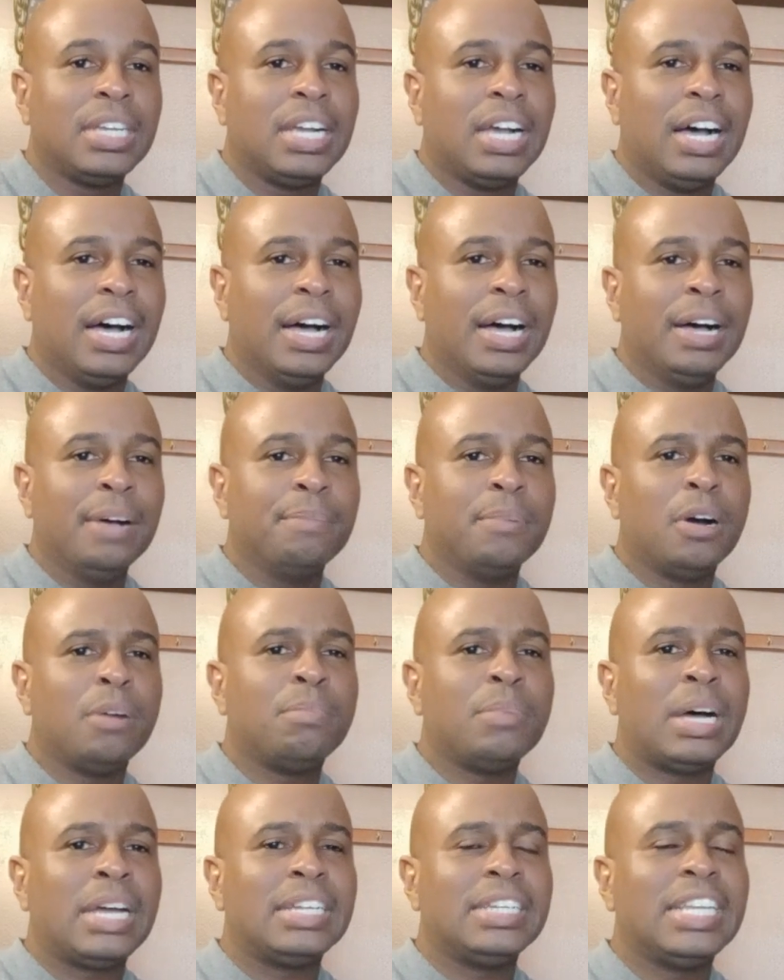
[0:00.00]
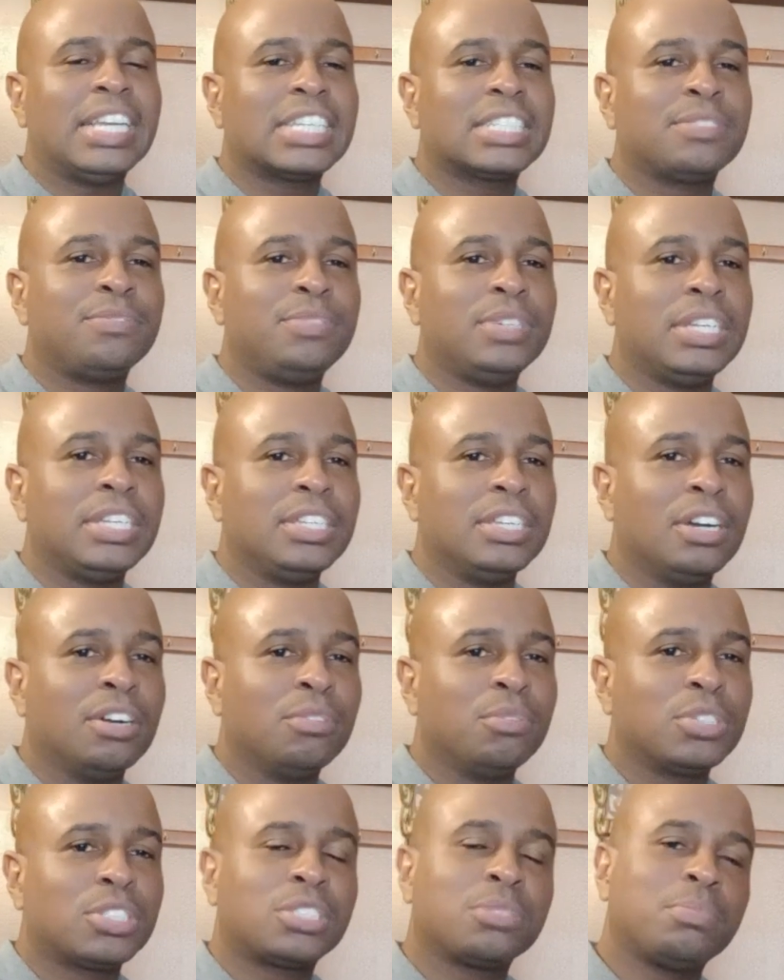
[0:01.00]
On my next video,
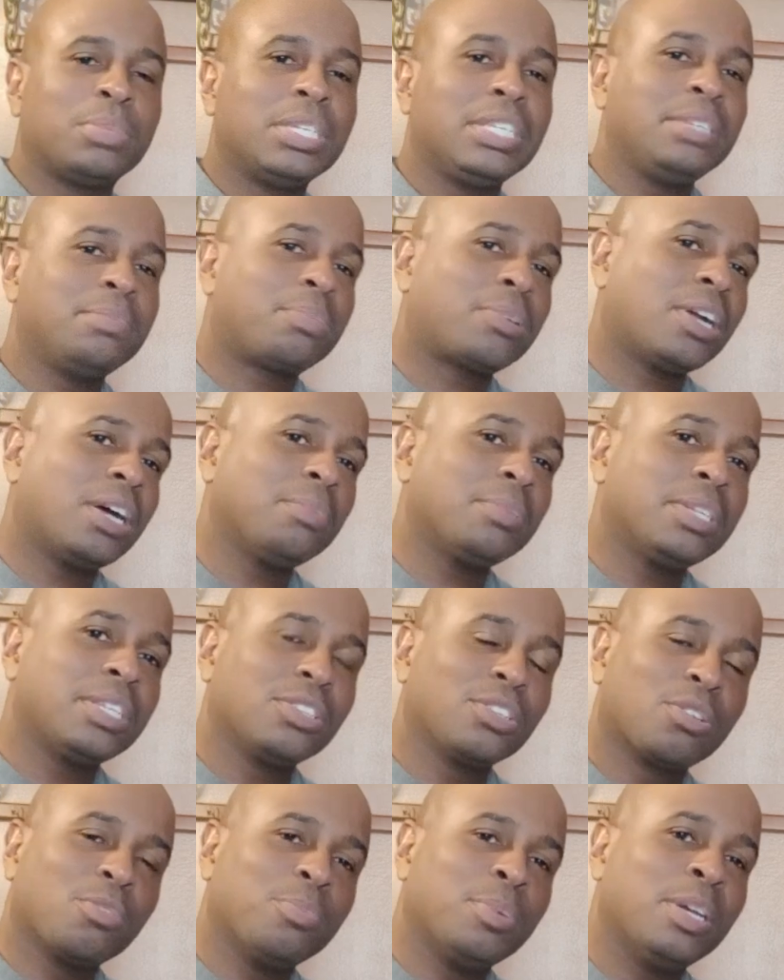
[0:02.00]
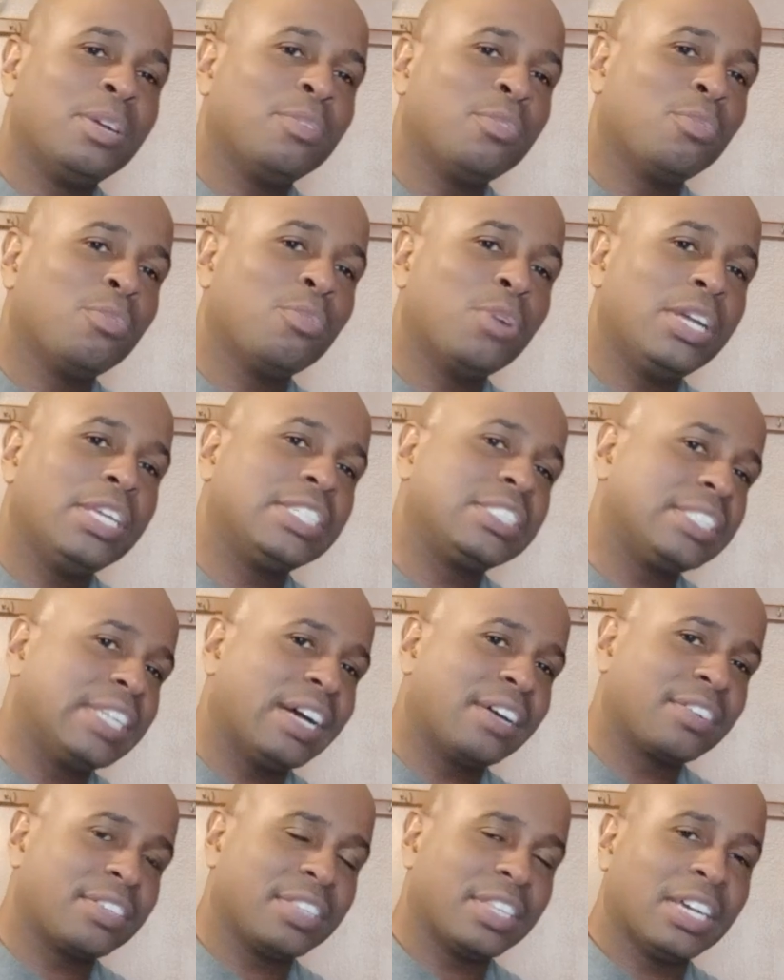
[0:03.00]
which would be probably a little bit ways
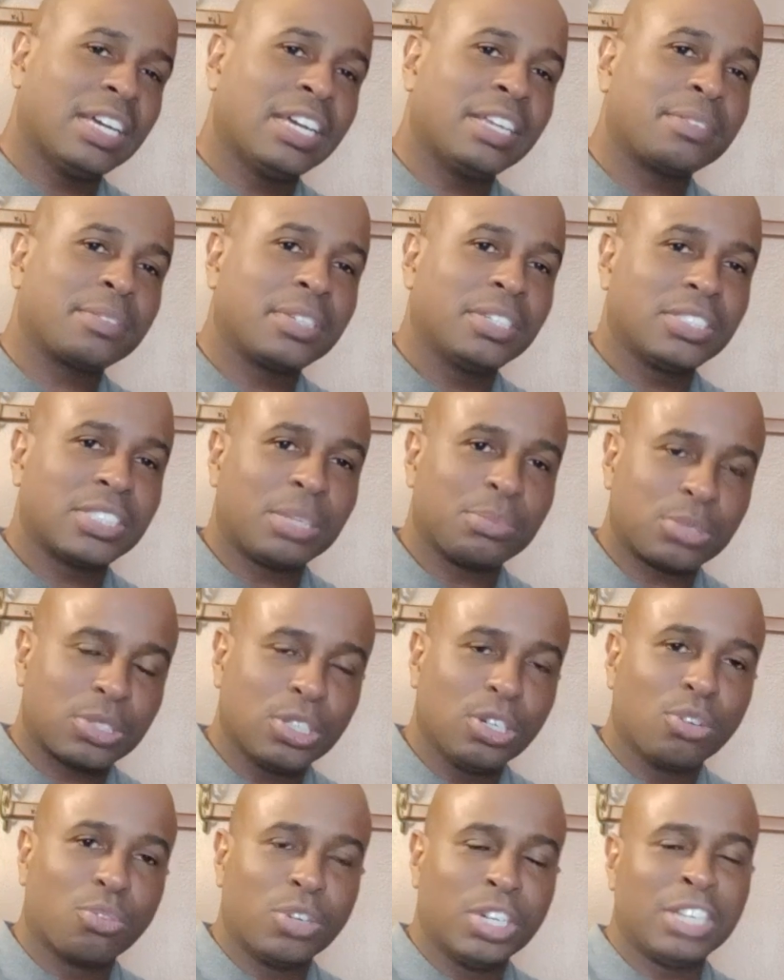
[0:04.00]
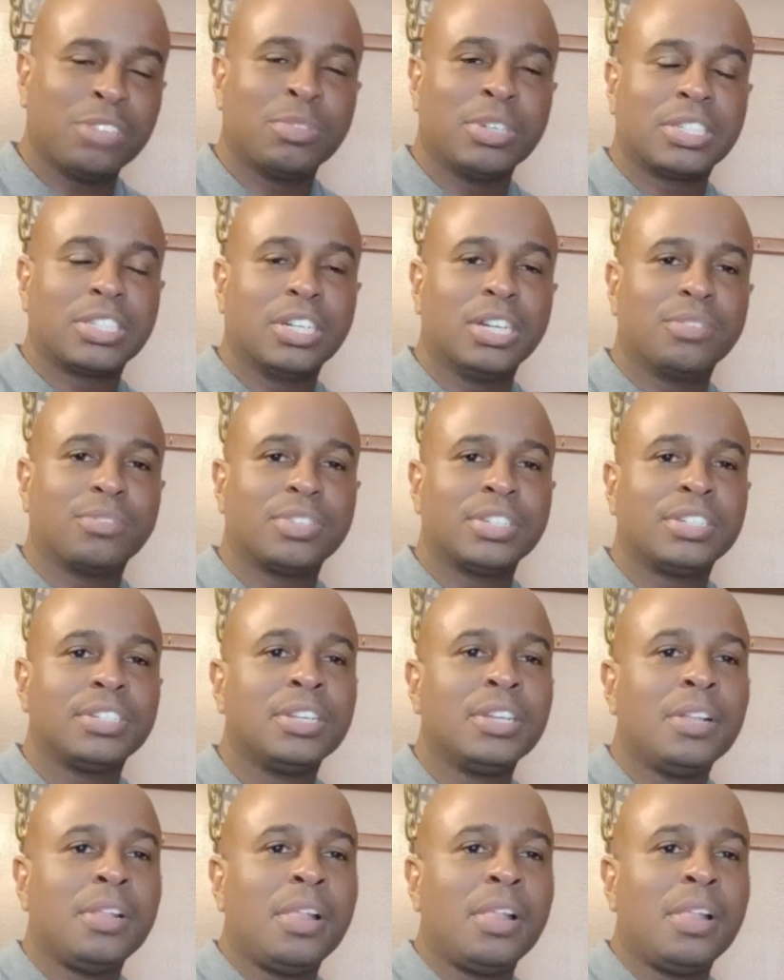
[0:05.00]
down the line because I'm still recovering.